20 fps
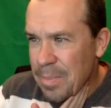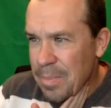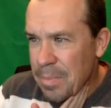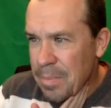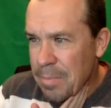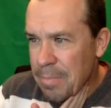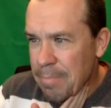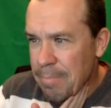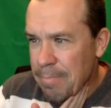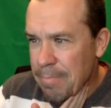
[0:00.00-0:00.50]

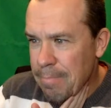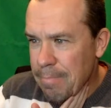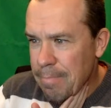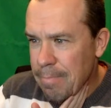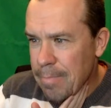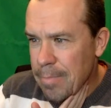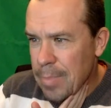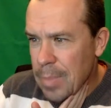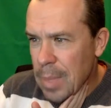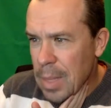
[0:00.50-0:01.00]

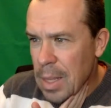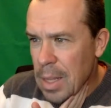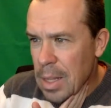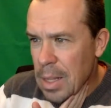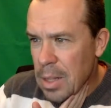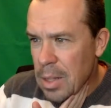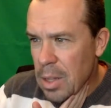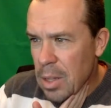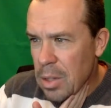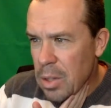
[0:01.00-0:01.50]

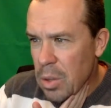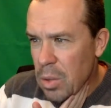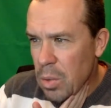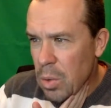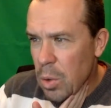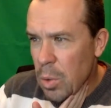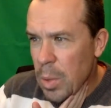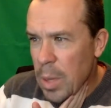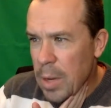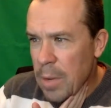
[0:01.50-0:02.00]
There's also
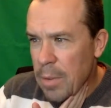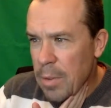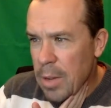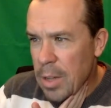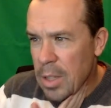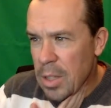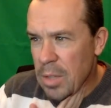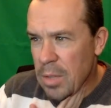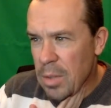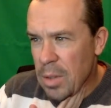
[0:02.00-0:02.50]
robot
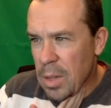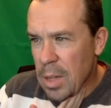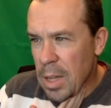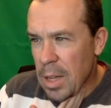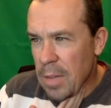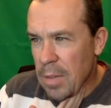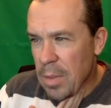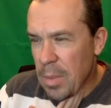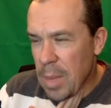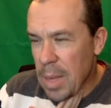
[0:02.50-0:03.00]
friends for
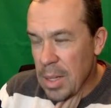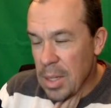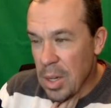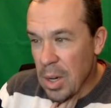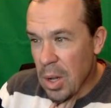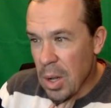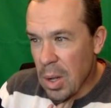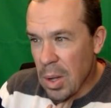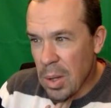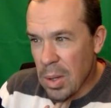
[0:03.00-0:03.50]
life. Imagine
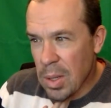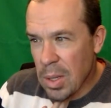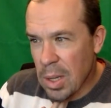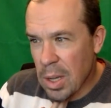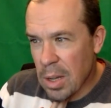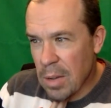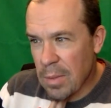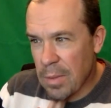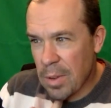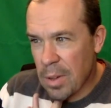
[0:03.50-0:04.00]
all the
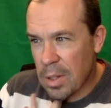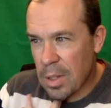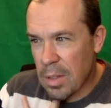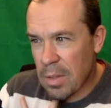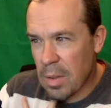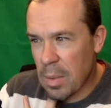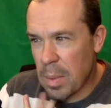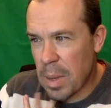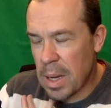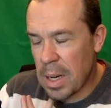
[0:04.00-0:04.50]
comforts of
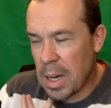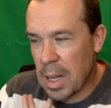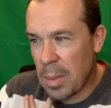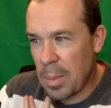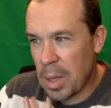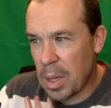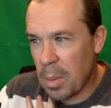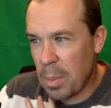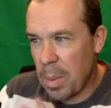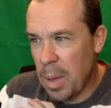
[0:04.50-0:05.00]
a
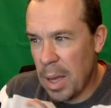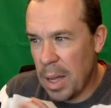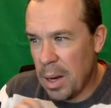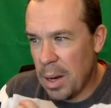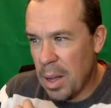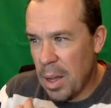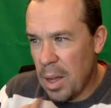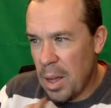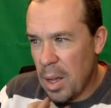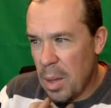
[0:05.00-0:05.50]
pandemic pet,
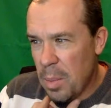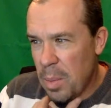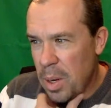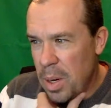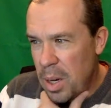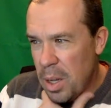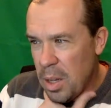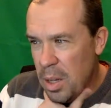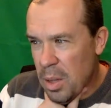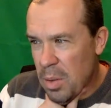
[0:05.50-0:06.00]
but
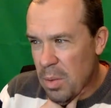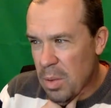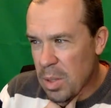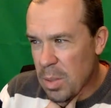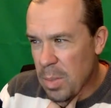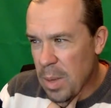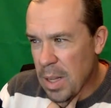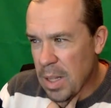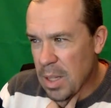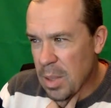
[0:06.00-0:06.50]
none of the
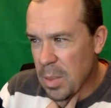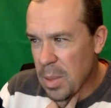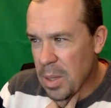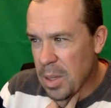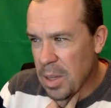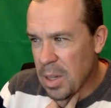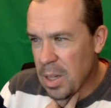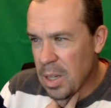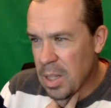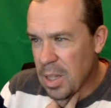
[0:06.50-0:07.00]

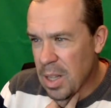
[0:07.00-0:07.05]
responsibilities.